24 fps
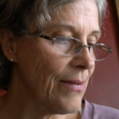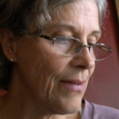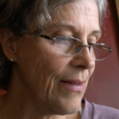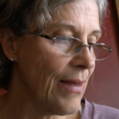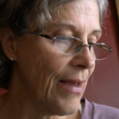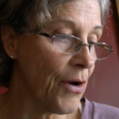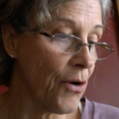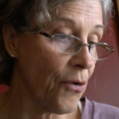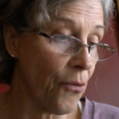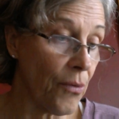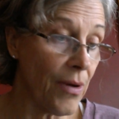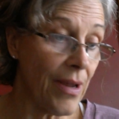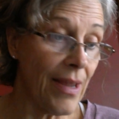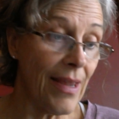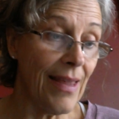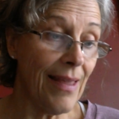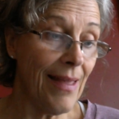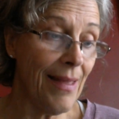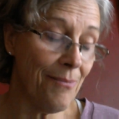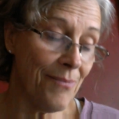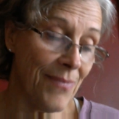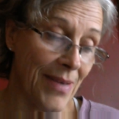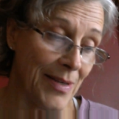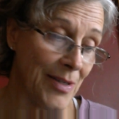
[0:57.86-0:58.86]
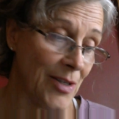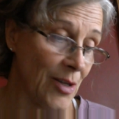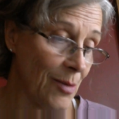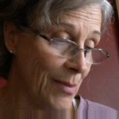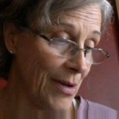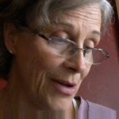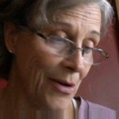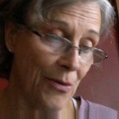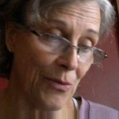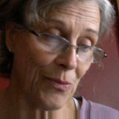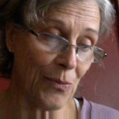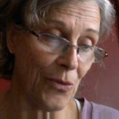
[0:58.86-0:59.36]
agree, based on
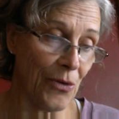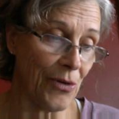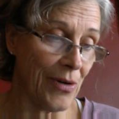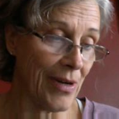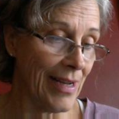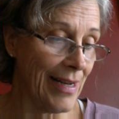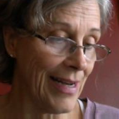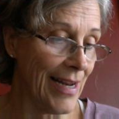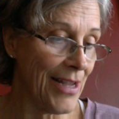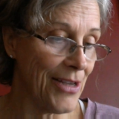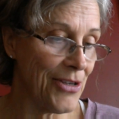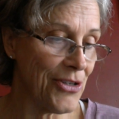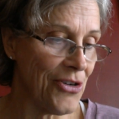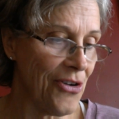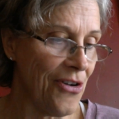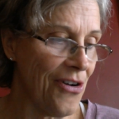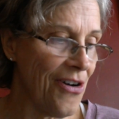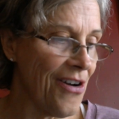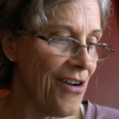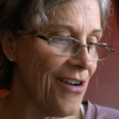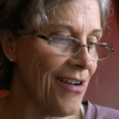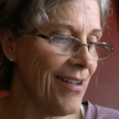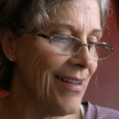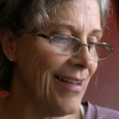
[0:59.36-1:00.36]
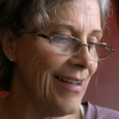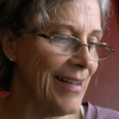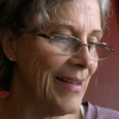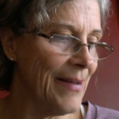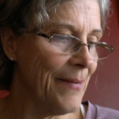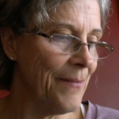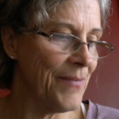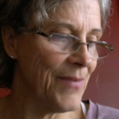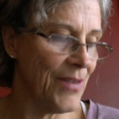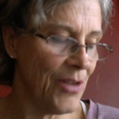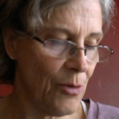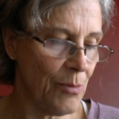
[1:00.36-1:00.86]
my own work in HR,
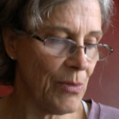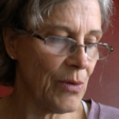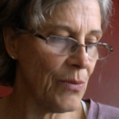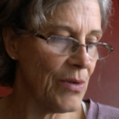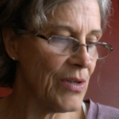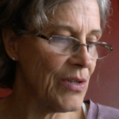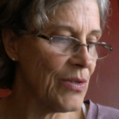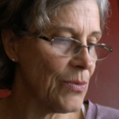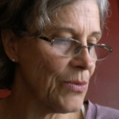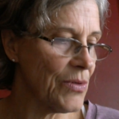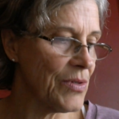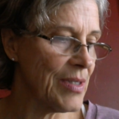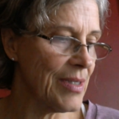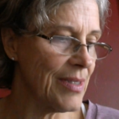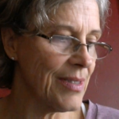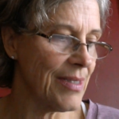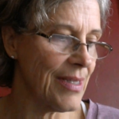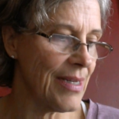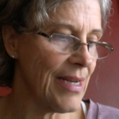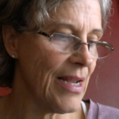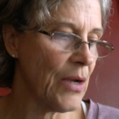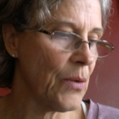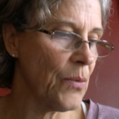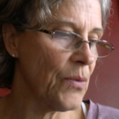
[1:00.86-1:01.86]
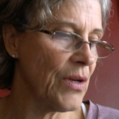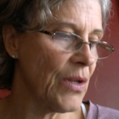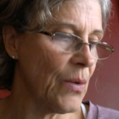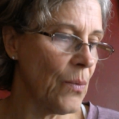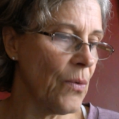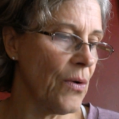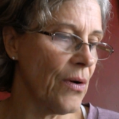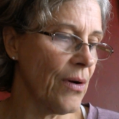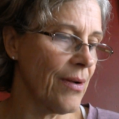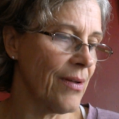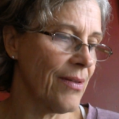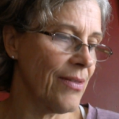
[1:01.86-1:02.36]
human resources and equity
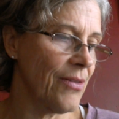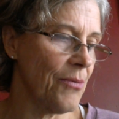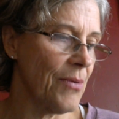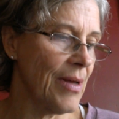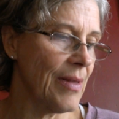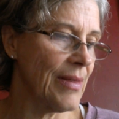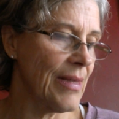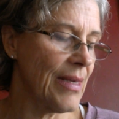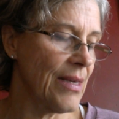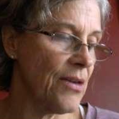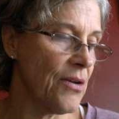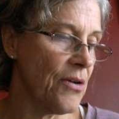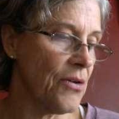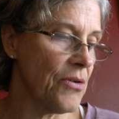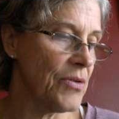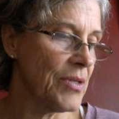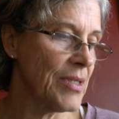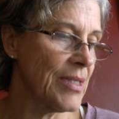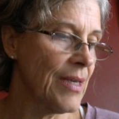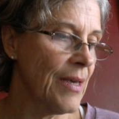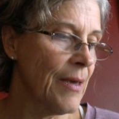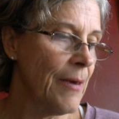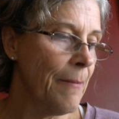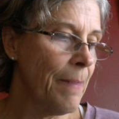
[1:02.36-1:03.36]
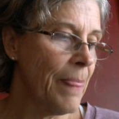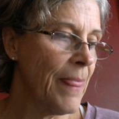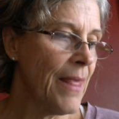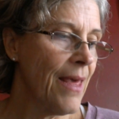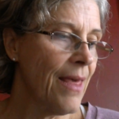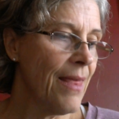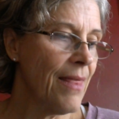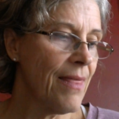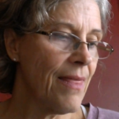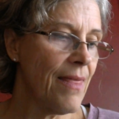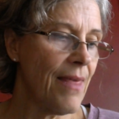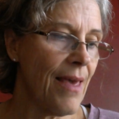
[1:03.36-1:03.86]
work throughout the years,
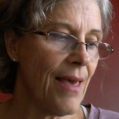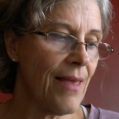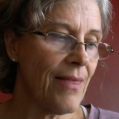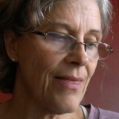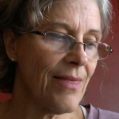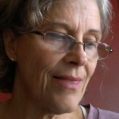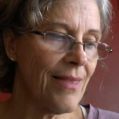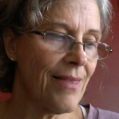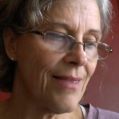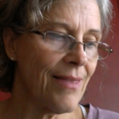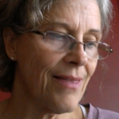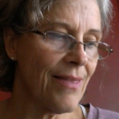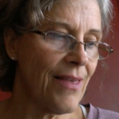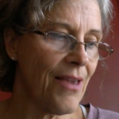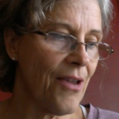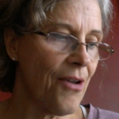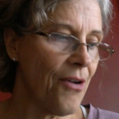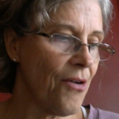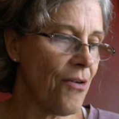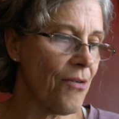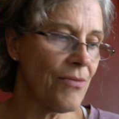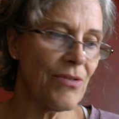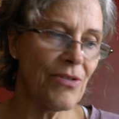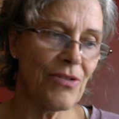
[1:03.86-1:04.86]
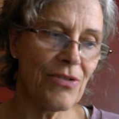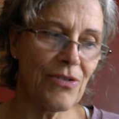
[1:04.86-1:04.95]
that there